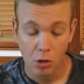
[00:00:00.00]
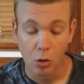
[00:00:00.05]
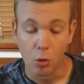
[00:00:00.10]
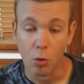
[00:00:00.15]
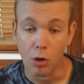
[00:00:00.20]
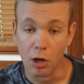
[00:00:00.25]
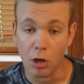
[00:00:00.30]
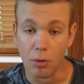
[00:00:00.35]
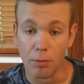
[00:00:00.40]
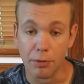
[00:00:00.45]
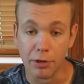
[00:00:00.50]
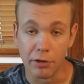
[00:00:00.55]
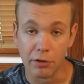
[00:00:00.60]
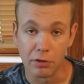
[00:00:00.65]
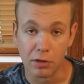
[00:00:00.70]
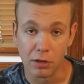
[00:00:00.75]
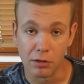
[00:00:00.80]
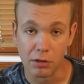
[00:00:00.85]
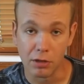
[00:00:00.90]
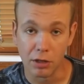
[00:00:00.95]
Well, he
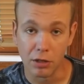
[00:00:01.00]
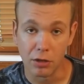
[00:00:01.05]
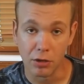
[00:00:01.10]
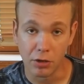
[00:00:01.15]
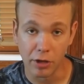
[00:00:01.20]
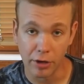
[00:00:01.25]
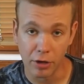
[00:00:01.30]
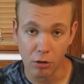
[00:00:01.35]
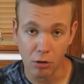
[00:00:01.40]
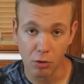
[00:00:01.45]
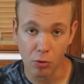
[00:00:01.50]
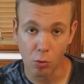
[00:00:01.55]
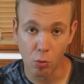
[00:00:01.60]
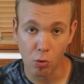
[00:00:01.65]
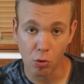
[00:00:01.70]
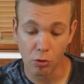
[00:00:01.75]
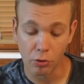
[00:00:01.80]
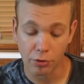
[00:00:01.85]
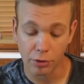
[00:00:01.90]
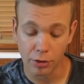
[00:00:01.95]
sent it in a Dead Air on the
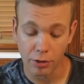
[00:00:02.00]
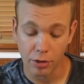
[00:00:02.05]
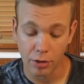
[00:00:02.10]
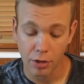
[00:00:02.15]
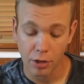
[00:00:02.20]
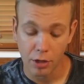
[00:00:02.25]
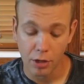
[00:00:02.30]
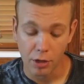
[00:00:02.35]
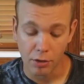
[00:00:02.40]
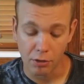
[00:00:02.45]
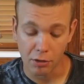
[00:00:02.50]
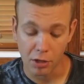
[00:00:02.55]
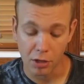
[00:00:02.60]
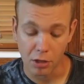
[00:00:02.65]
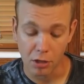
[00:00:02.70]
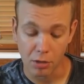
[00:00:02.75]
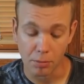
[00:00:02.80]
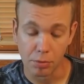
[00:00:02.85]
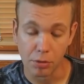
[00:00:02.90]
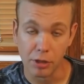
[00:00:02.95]
warranty. They
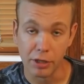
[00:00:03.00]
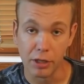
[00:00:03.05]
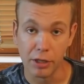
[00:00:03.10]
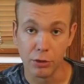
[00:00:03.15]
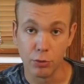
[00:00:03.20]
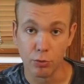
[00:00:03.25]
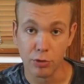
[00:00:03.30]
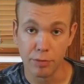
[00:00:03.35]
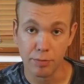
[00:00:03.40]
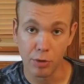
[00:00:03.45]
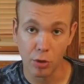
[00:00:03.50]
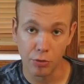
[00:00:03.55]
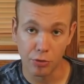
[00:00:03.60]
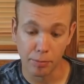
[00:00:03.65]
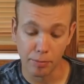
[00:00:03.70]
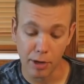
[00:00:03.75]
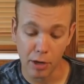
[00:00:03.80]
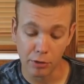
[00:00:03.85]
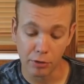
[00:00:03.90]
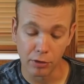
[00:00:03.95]
completely rebuilt the
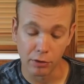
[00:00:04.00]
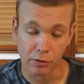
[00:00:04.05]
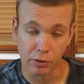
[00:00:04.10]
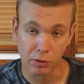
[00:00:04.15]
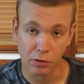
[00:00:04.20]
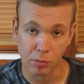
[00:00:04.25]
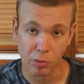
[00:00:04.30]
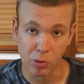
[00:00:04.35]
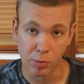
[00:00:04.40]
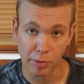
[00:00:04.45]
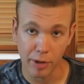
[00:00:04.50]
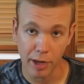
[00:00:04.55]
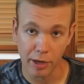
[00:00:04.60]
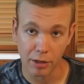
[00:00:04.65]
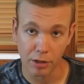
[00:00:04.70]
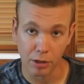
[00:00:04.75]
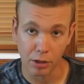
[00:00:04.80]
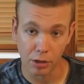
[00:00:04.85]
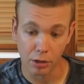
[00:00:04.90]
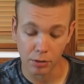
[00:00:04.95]
mounting system at the back
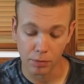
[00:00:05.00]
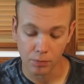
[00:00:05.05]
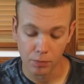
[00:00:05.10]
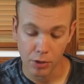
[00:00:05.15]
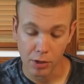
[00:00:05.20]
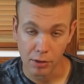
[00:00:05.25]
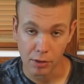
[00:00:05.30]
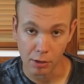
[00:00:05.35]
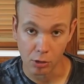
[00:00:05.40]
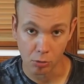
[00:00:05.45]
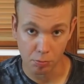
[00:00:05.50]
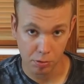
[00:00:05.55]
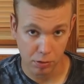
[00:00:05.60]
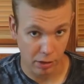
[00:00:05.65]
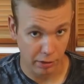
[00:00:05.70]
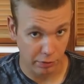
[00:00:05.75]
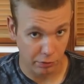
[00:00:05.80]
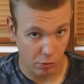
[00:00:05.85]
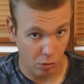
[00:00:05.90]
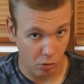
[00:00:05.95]
end. They
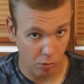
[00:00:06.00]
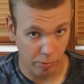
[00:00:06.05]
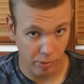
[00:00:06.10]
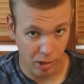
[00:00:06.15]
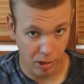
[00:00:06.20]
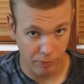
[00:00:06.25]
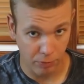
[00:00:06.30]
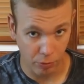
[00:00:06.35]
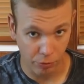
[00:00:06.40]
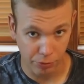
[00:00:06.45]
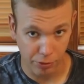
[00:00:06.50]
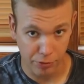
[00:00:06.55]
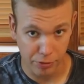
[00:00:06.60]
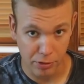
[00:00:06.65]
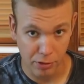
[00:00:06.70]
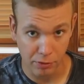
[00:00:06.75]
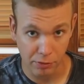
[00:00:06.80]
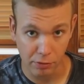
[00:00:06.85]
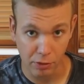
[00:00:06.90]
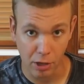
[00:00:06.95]
replaced all the baffles on the
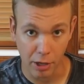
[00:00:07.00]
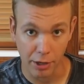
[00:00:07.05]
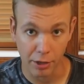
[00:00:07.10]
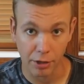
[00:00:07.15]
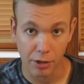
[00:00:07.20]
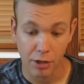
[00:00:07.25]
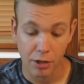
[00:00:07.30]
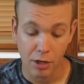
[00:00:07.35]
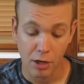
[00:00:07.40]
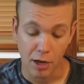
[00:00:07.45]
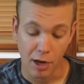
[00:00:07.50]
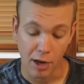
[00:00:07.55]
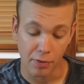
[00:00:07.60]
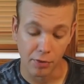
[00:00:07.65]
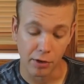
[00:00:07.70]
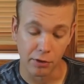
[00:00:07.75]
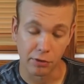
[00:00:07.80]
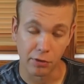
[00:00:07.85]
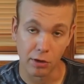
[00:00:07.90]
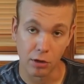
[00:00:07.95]
inside, and
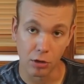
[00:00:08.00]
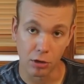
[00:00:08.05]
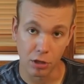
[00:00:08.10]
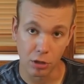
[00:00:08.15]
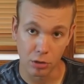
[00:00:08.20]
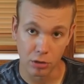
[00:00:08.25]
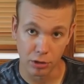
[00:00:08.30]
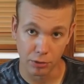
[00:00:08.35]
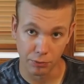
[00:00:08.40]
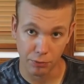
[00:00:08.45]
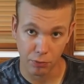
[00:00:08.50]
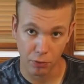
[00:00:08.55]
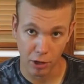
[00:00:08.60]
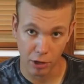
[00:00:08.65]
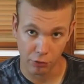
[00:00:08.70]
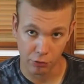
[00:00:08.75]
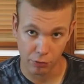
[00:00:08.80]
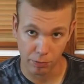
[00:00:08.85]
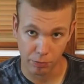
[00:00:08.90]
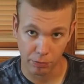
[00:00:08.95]
they Cerakoted it
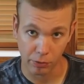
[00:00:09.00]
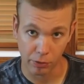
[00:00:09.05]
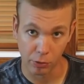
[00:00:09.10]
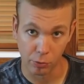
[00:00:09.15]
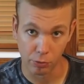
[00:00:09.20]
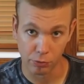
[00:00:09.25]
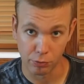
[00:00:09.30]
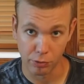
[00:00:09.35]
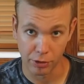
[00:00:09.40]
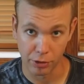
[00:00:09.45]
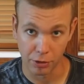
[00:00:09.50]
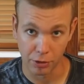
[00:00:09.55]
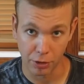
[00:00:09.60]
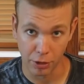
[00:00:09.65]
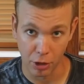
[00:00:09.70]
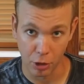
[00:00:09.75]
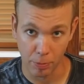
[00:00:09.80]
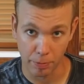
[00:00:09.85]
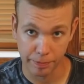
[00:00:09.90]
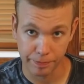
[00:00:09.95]
fresh so that it was ready to
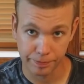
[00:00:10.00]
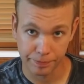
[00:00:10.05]
go.